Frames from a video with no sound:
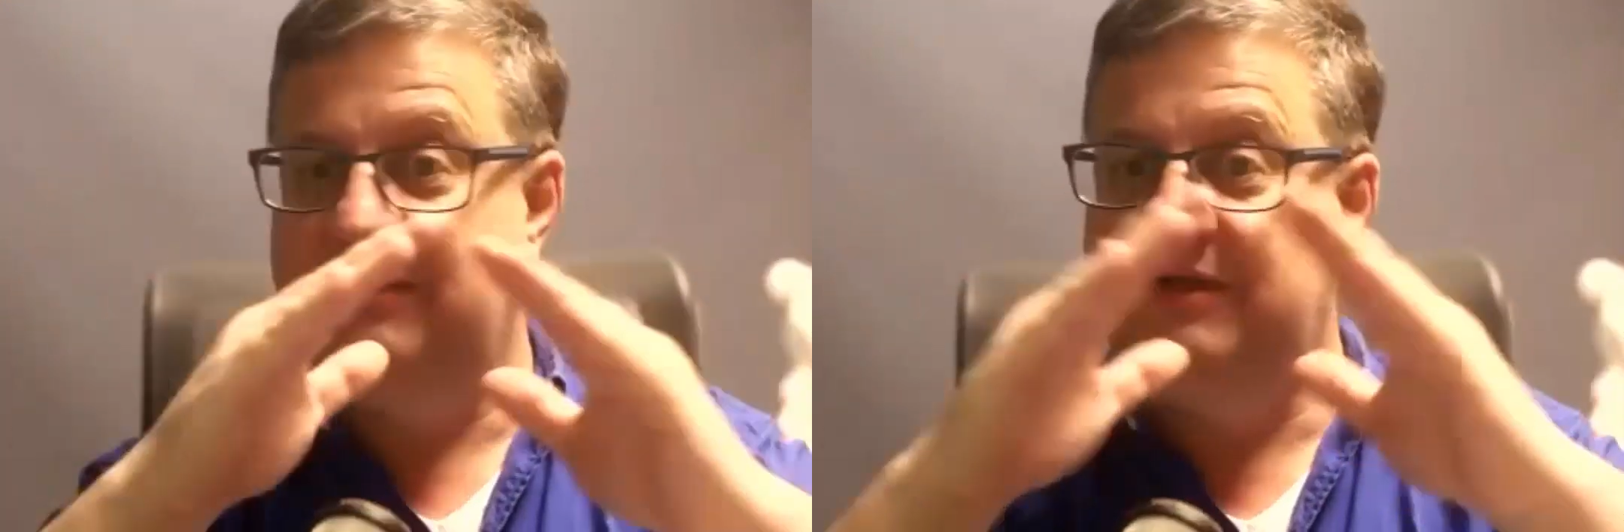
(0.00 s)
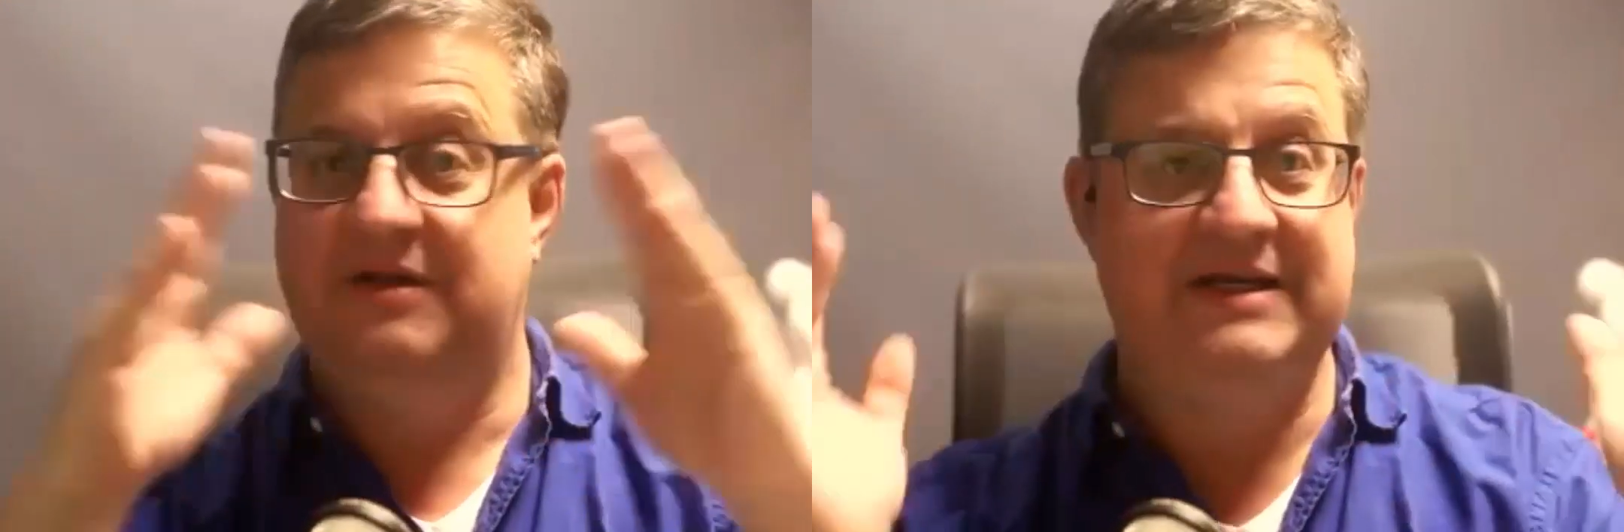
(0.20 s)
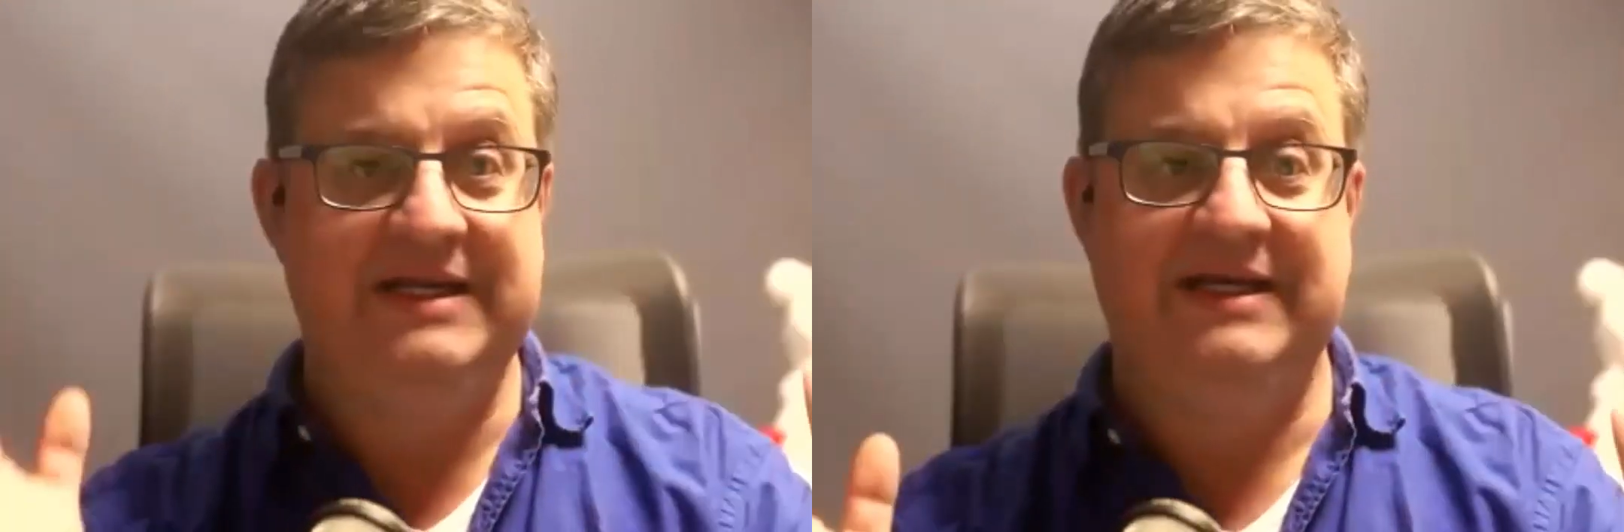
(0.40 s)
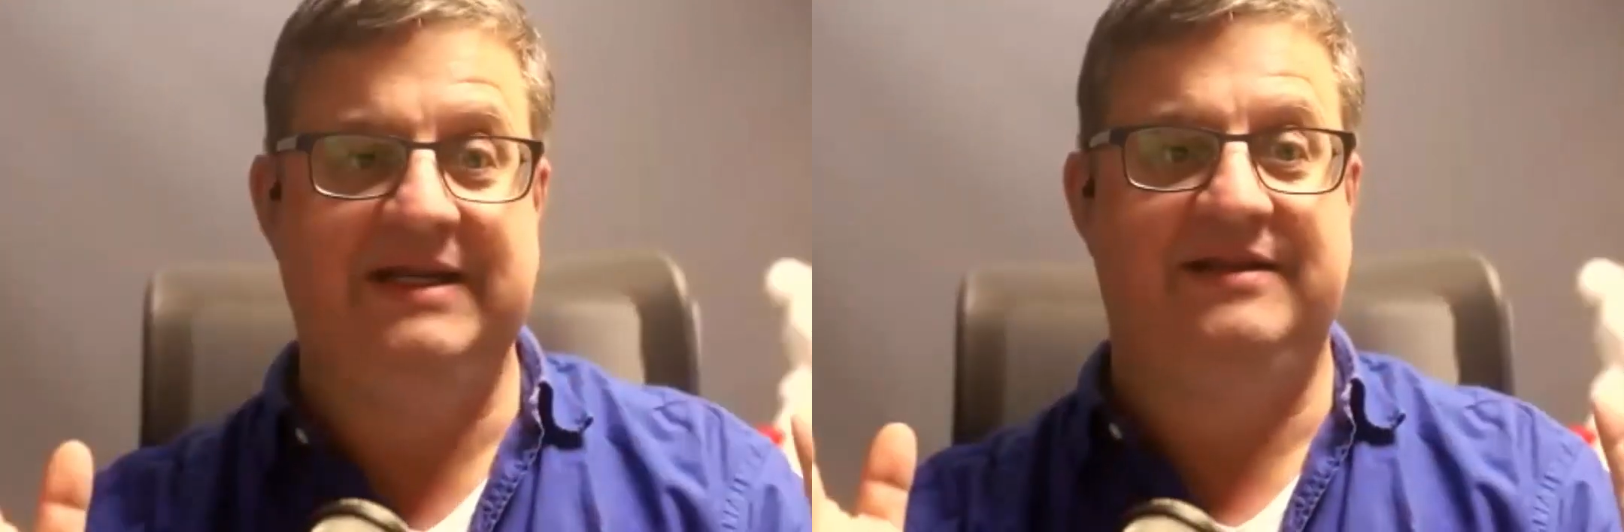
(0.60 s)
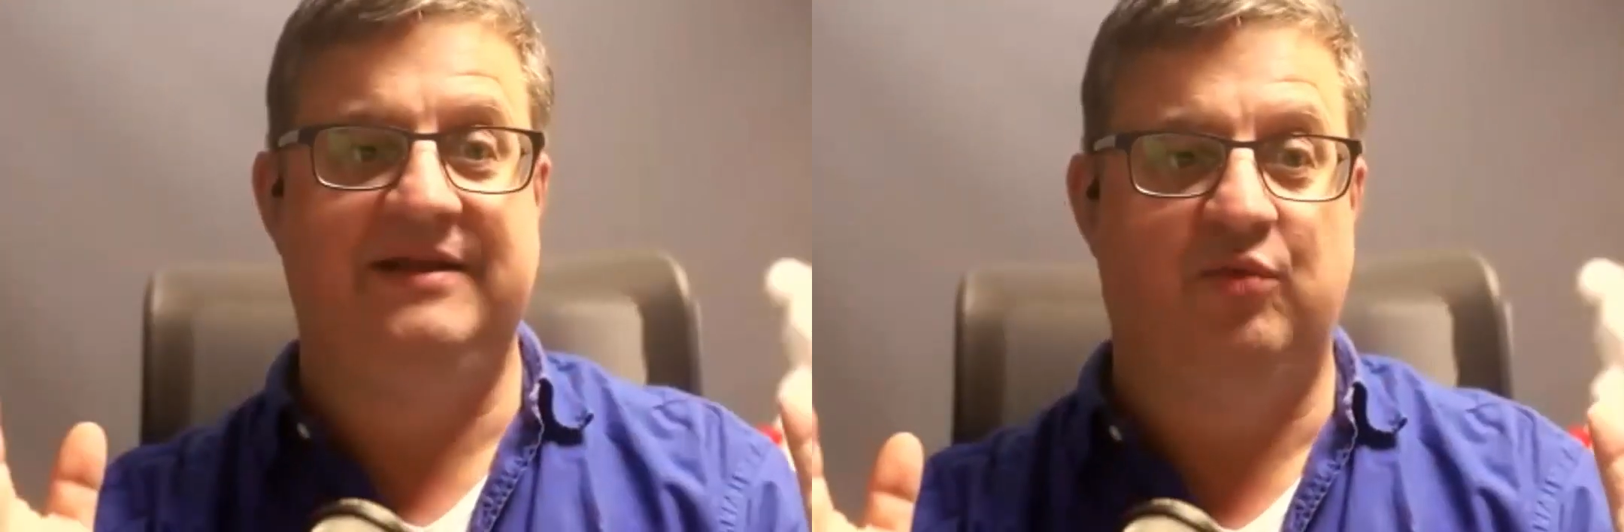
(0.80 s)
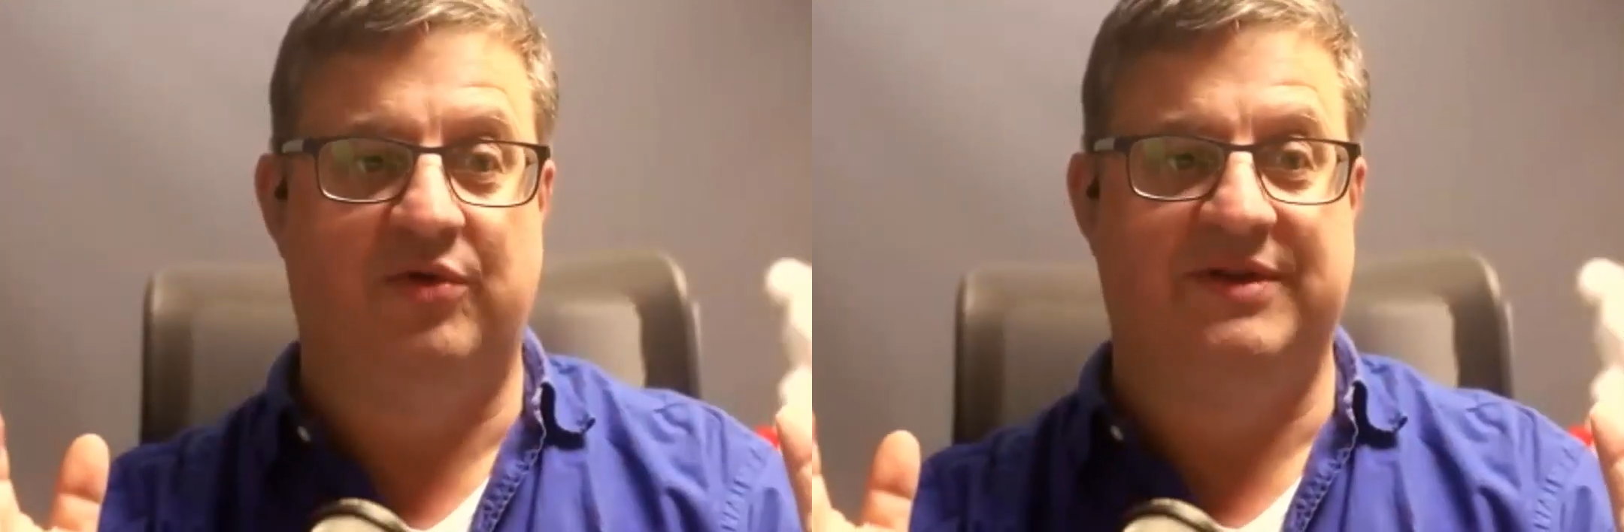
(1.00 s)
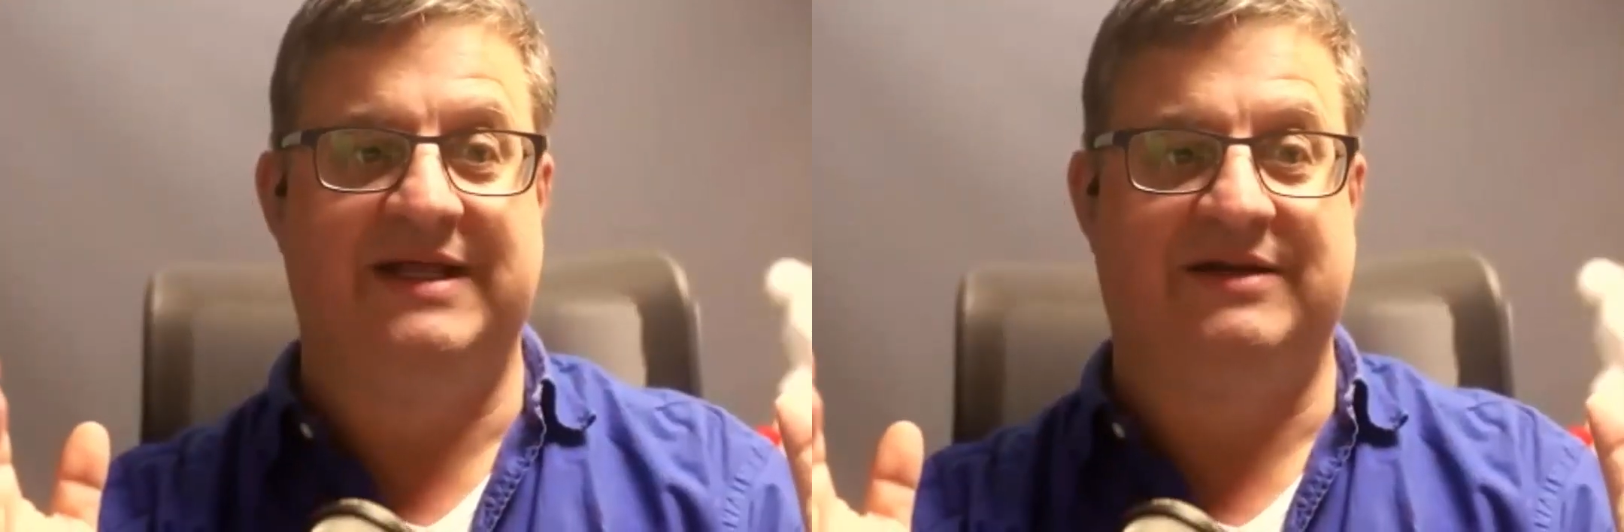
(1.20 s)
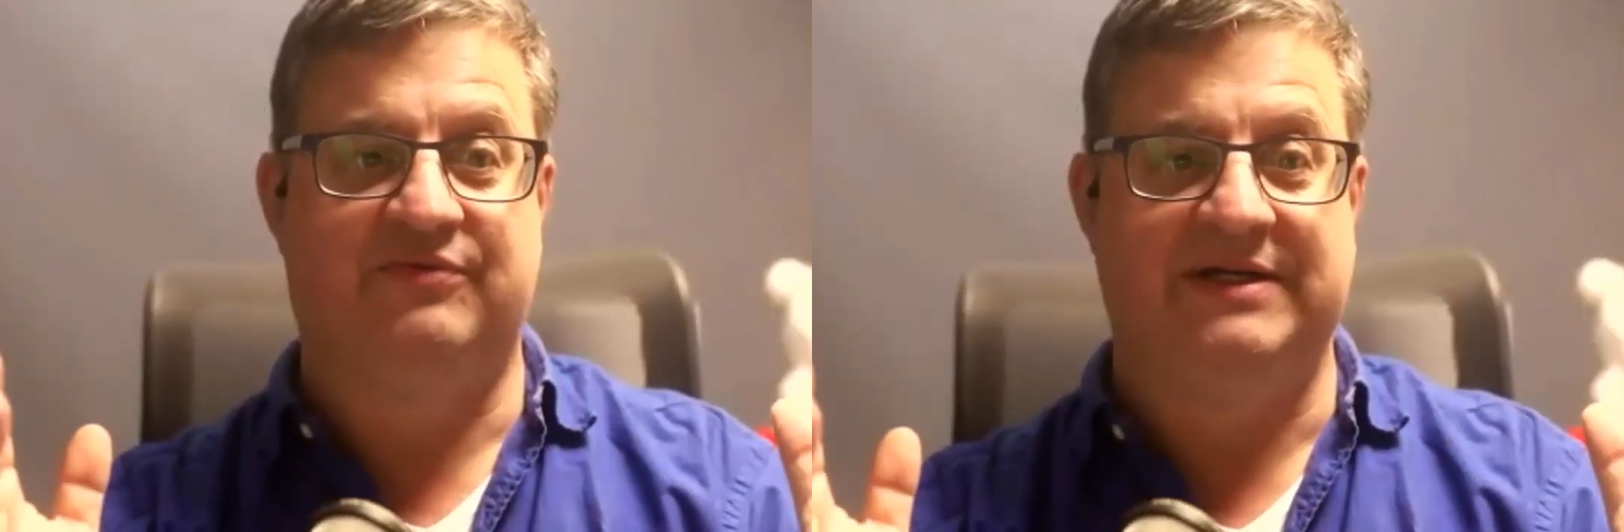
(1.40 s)
You don't need anything more than
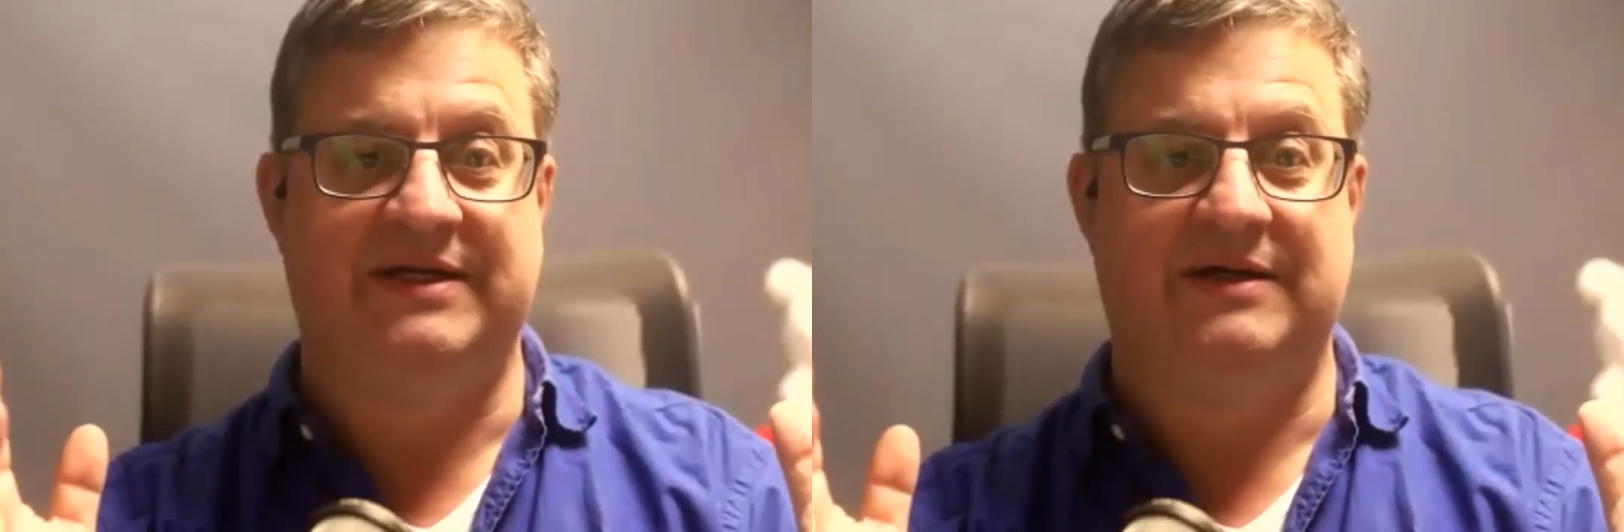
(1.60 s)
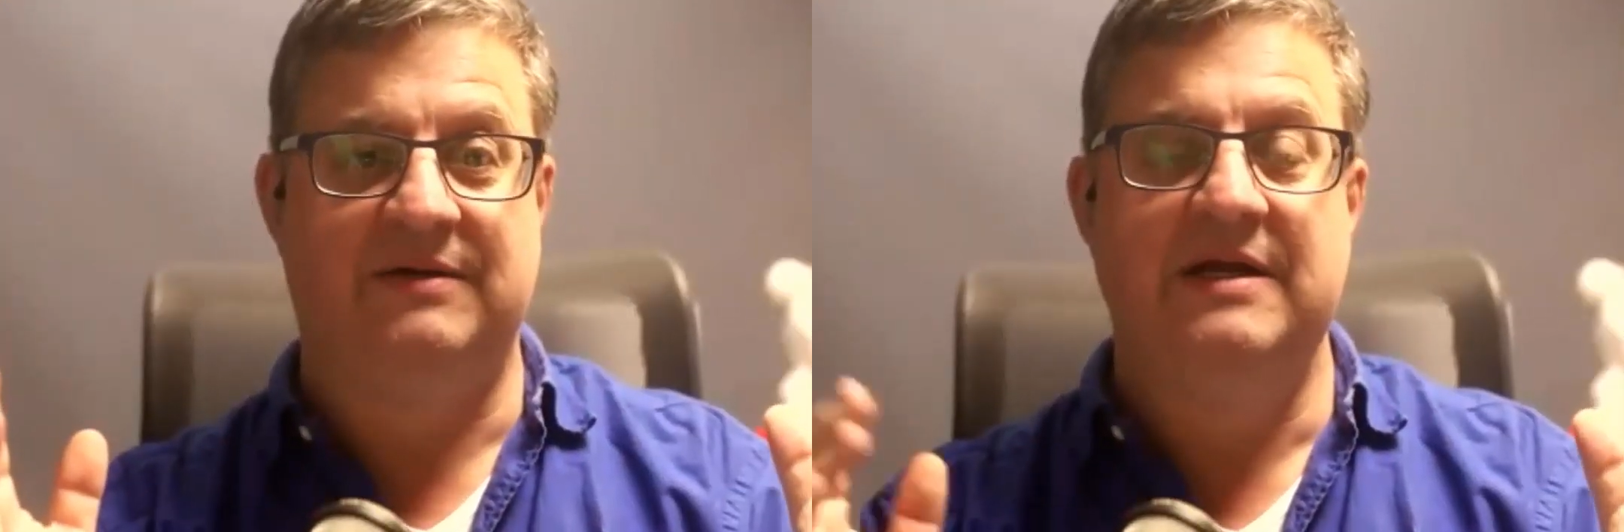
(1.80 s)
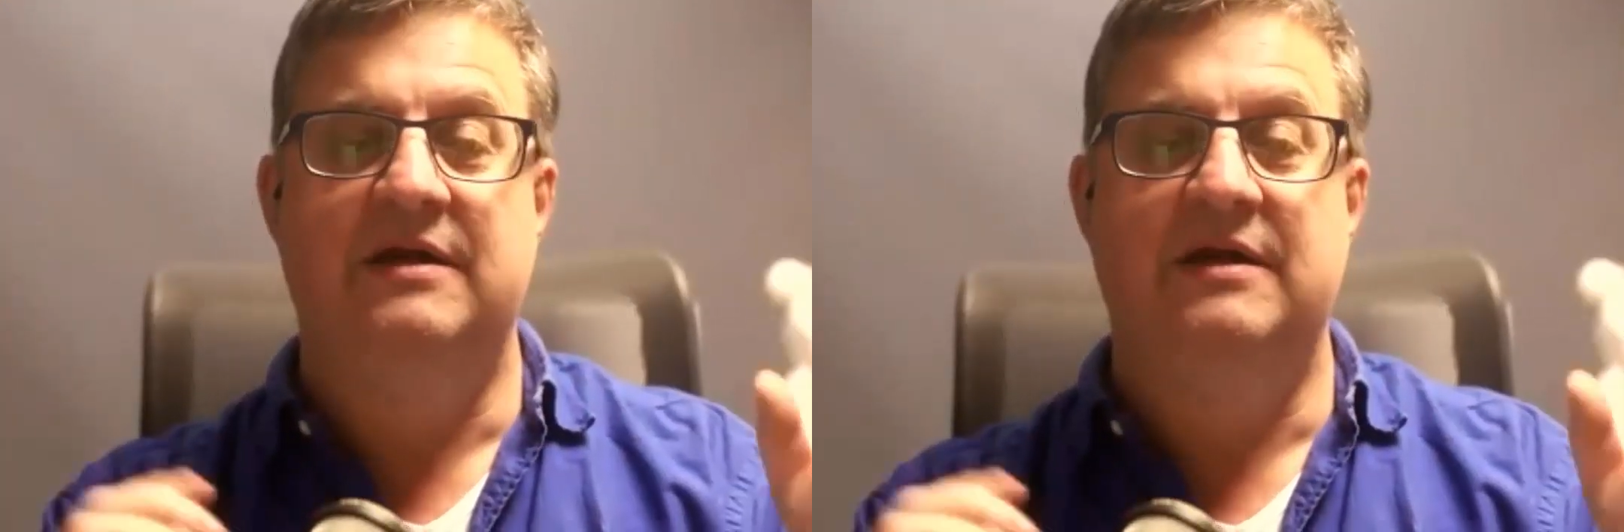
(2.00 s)
that right now.